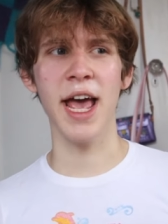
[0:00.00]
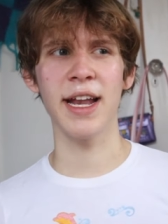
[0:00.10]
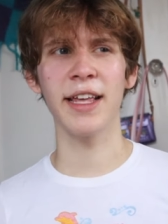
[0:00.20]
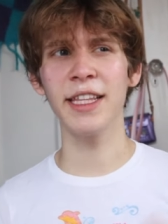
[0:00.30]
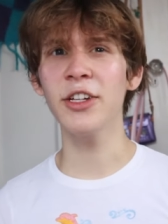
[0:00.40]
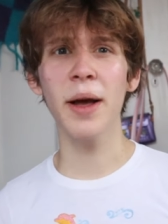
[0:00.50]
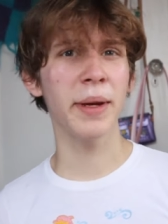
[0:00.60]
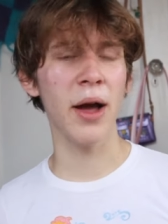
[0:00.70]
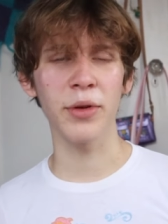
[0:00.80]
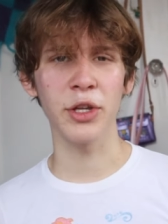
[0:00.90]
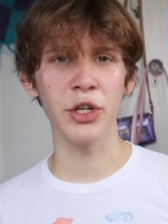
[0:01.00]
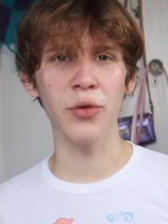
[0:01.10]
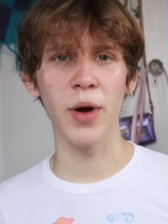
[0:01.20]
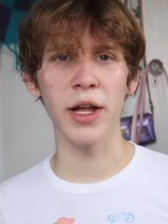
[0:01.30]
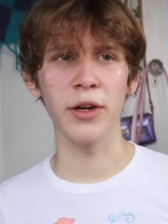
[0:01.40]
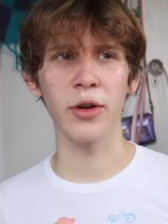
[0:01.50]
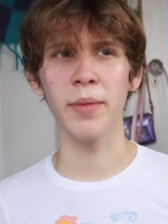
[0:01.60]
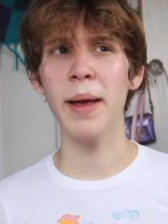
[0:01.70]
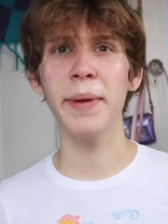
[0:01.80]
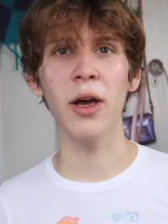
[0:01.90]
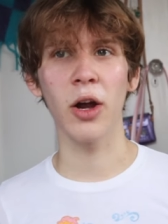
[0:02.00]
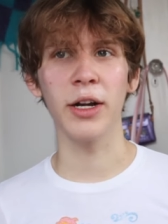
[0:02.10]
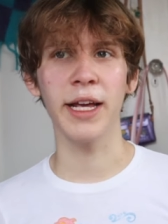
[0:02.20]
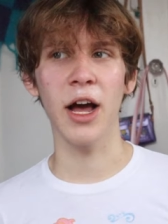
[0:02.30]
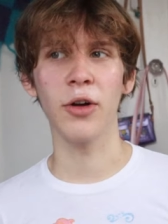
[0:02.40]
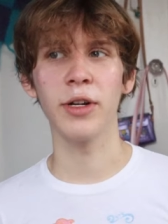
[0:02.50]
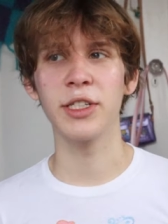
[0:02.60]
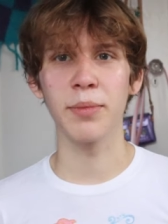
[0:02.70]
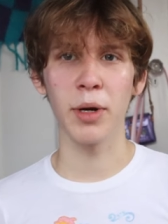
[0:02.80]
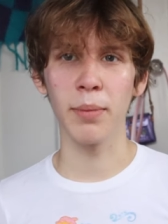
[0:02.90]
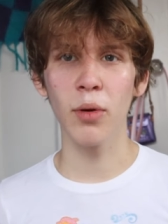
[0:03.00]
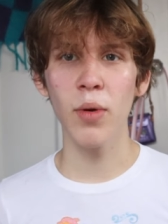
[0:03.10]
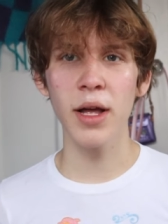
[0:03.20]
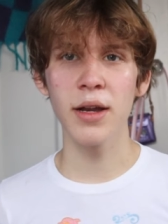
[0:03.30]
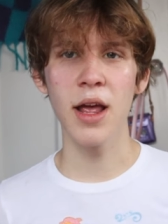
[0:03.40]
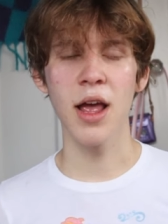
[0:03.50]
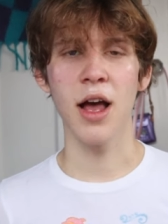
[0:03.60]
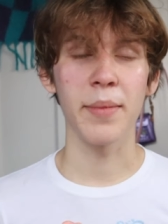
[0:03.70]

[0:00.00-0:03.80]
and I think they're coming out with a new one or it might be already out. It's the purple one.